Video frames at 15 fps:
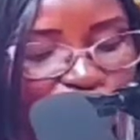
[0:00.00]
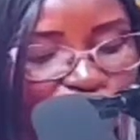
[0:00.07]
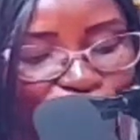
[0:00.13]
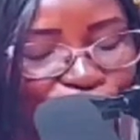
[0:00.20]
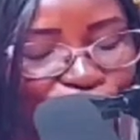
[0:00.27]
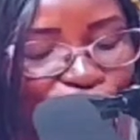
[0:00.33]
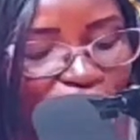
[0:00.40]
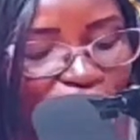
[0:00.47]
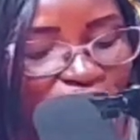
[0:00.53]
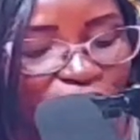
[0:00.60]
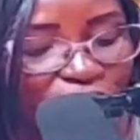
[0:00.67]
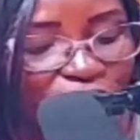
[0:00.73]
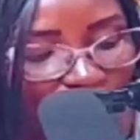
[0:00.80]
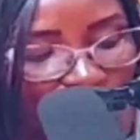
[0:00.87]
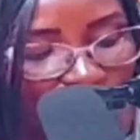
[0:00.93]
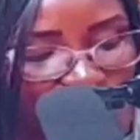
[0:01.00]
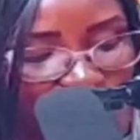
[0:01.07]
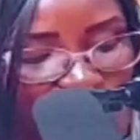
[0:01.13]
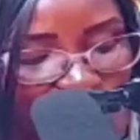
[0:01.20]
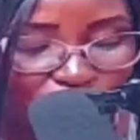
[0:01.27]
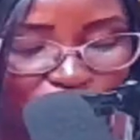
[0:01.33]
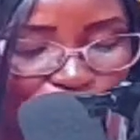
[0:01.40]
children,
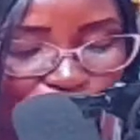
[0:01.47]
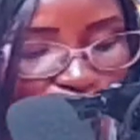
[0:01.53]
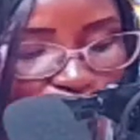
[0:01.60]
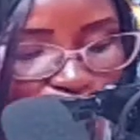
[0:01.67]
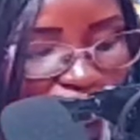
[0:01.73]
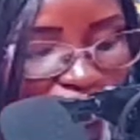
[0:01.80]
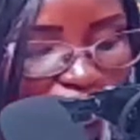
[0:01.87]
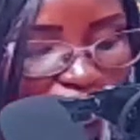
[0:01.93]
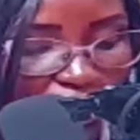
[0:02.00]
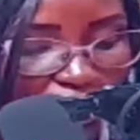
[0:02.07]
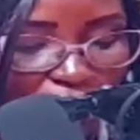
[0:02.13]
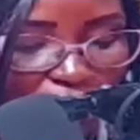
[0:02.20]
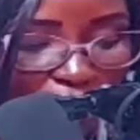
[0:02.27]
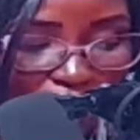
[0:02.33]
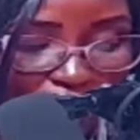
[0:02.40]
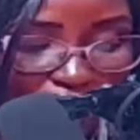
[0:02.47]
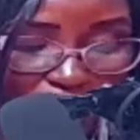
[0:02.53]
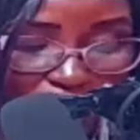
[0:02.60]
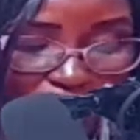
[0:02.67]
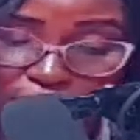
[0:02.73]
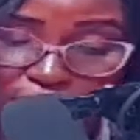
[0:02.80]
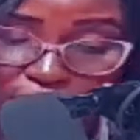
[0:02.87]
spousal support,
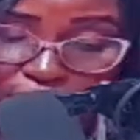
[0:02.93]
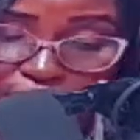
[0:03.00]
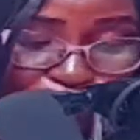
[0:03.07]
and